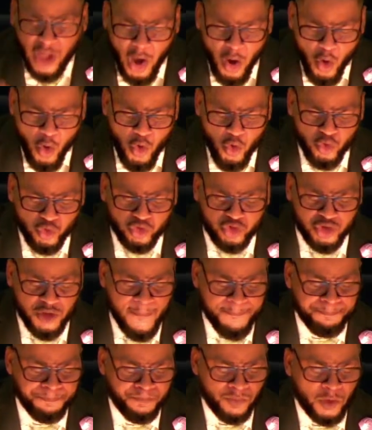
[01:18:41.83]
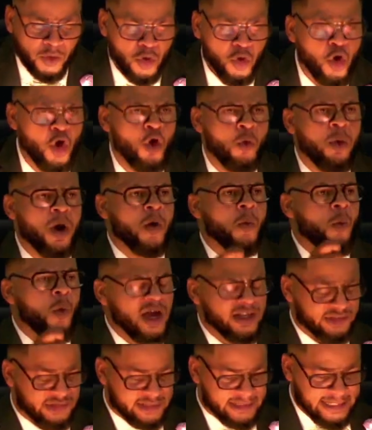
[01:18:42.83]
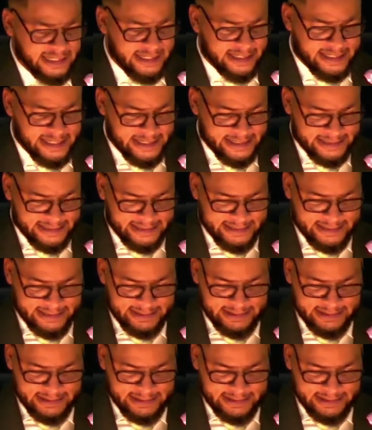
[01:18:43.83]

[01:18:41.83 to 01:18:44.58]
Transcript: those who were once deacons,